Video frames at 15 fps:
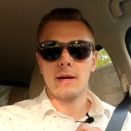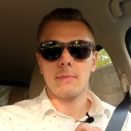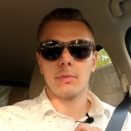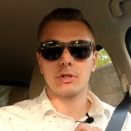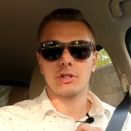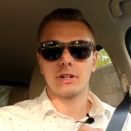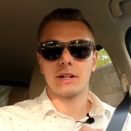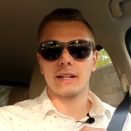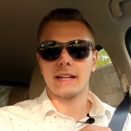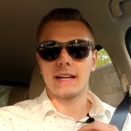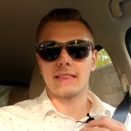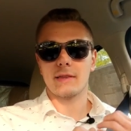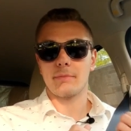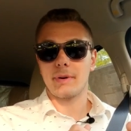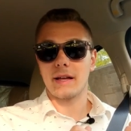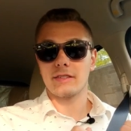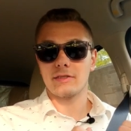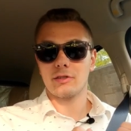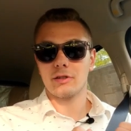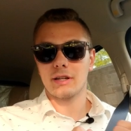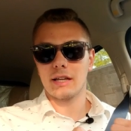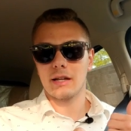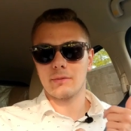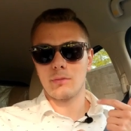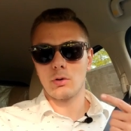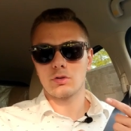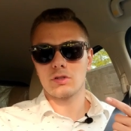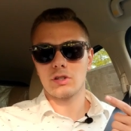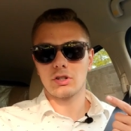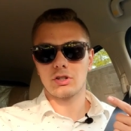but you're gonna get the best looking,
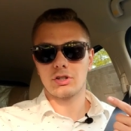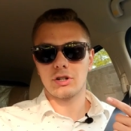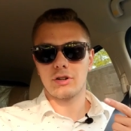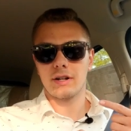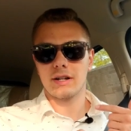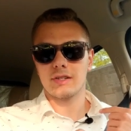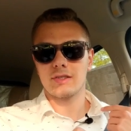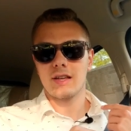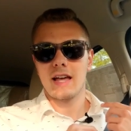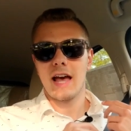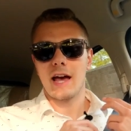most luxurious,